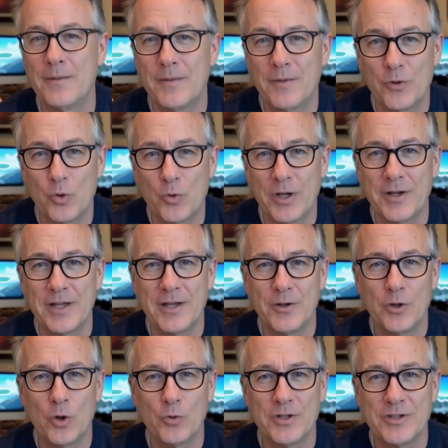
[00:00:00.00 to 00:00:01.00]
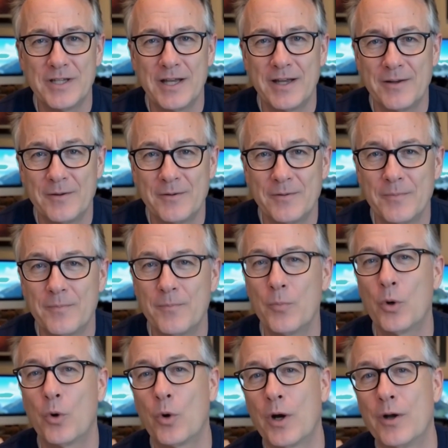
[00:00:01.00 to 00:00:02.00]
Yuki didn't notice it,
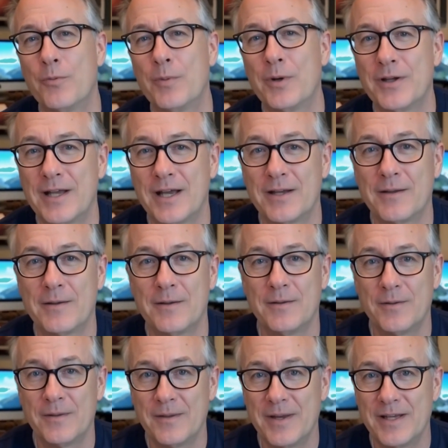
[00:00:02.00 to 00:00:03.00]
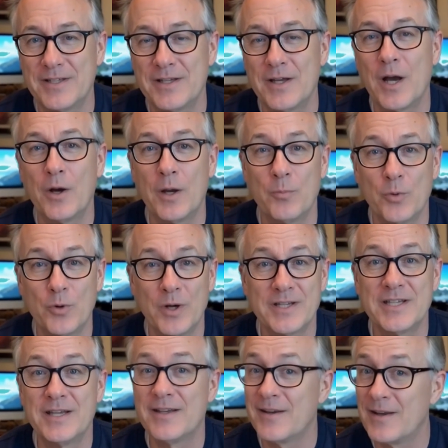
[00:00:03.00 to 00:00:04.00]
but her husband did. "It's not
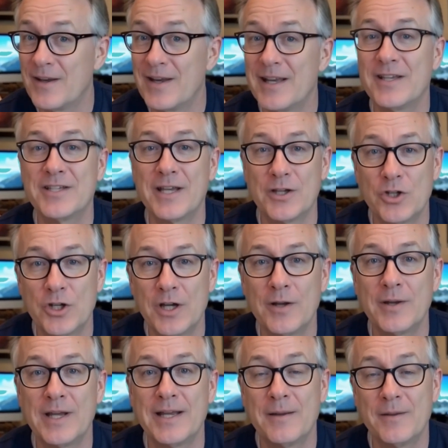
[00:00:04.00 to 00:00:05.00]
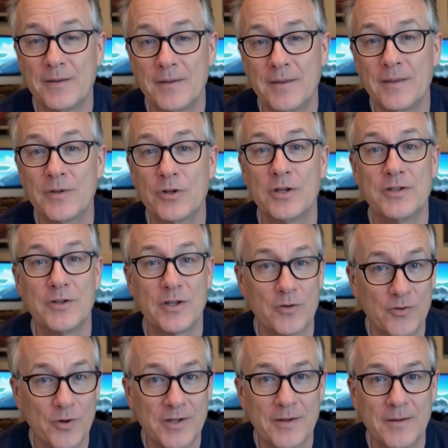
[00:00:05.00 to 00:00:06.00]
unpleasant," he said gently, "just
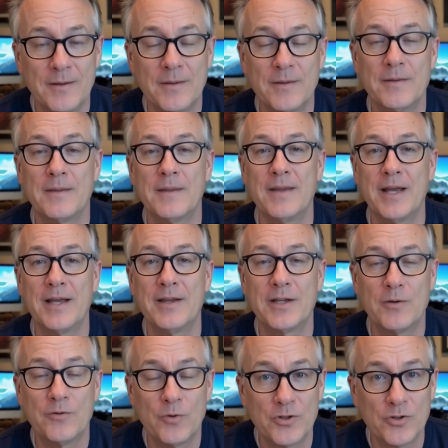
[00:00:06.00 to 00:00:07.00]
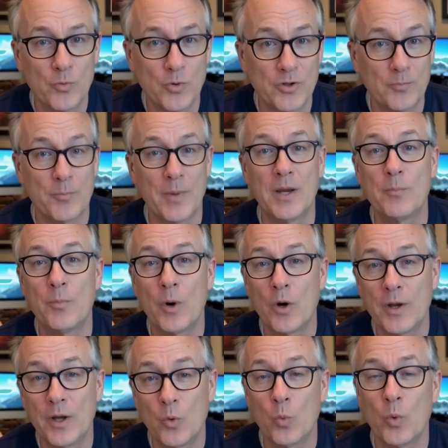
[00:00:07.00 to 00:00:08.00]
different." That difference was
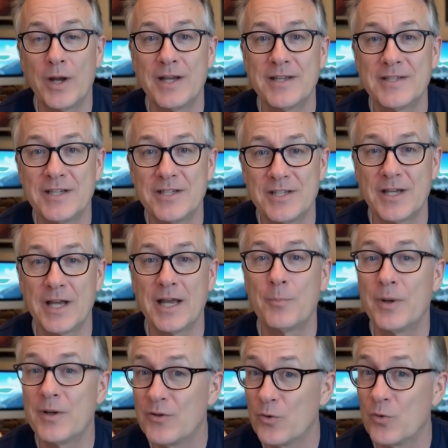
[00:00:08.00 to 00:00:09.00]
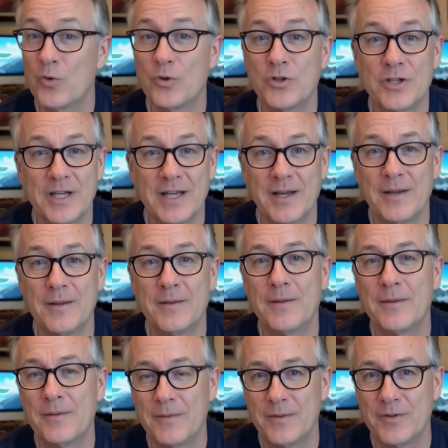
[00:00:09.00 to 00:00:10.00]
metabolic waste escaping through her skin.
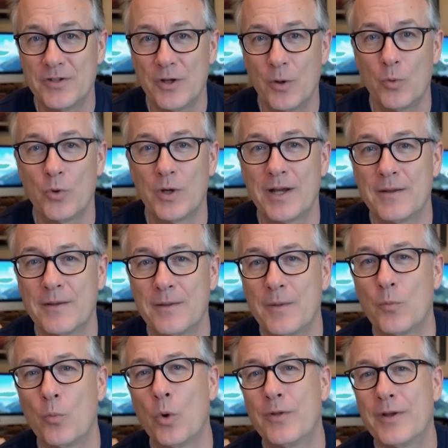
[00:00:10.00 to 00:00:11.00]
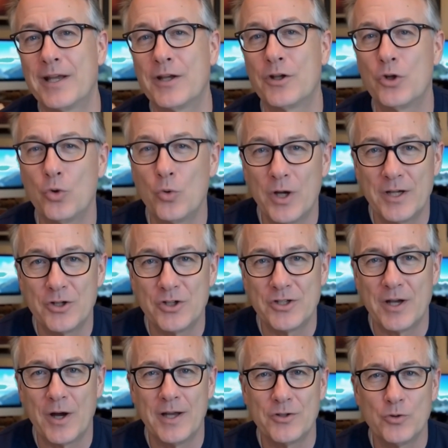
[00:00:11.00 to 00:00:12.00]
Summary: what these strange
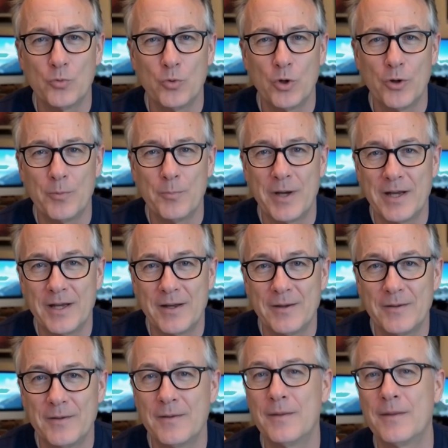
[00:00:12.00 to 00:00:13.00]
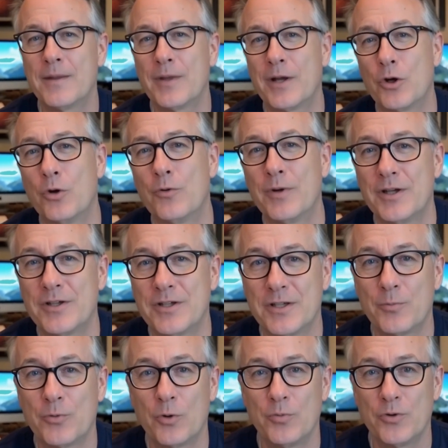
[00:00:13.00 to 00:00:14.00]
signs really mean. Each of these
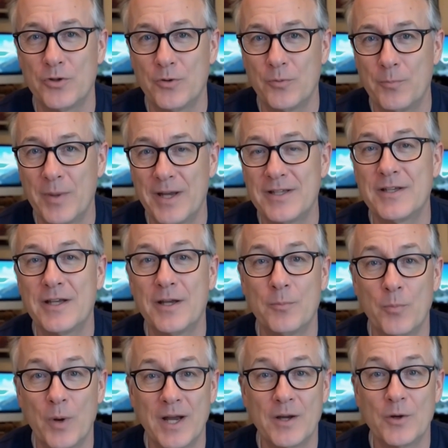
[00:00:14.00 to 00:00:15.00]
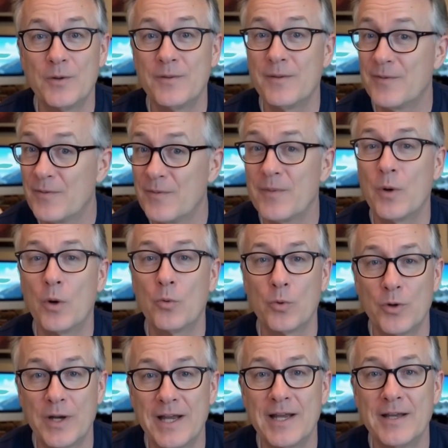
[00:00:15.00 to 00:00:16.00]
symptoms may seem minor,
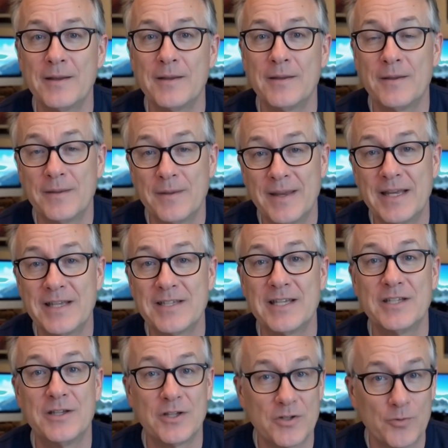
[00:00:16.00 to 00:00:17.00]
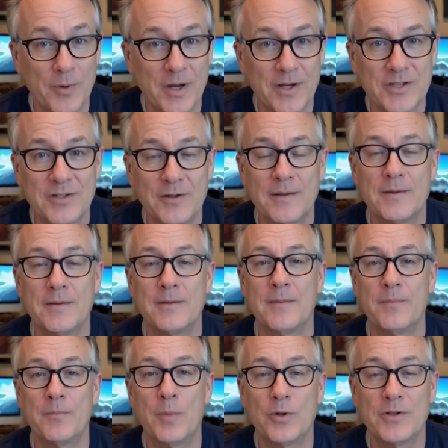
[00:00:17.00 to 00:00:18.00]
unrelated, easy to dismiss,
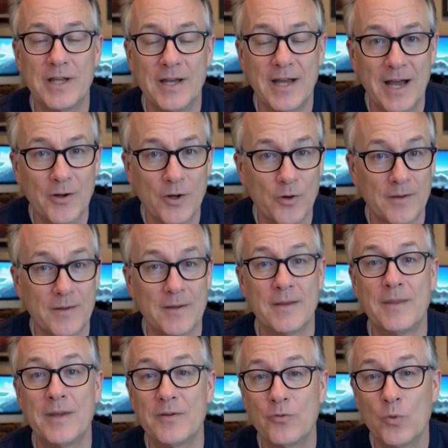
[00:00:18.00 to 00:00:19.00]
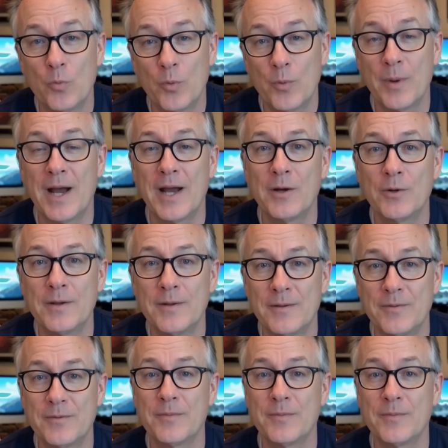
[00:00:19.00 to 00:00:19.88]
but together they form a pattern.